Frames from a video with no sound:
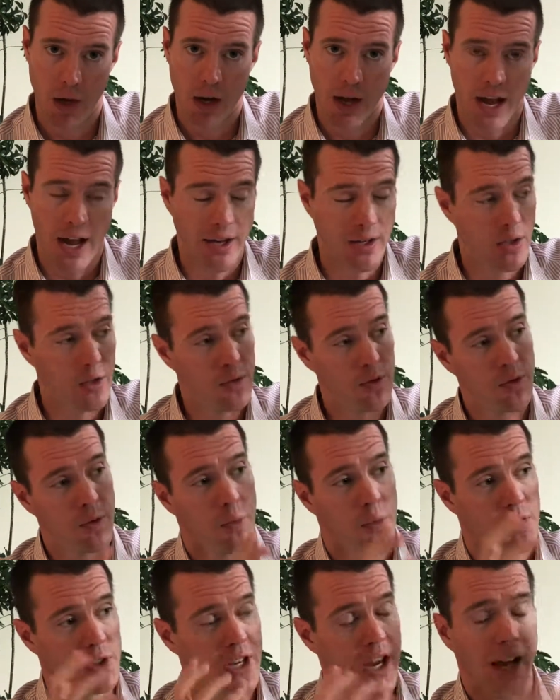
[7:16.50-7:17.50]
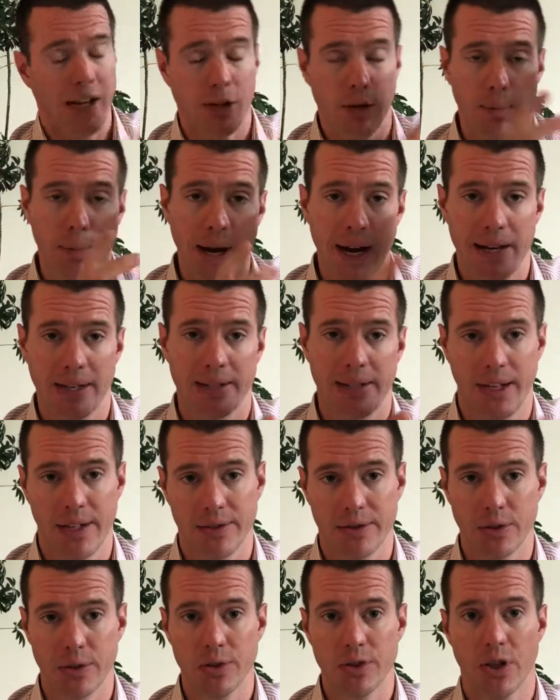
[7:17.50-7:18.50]
and you've got your beta
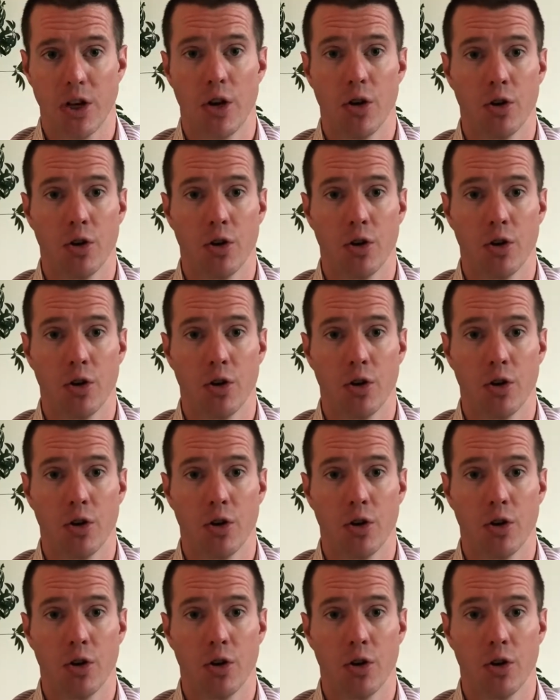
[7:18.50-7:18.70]
testers,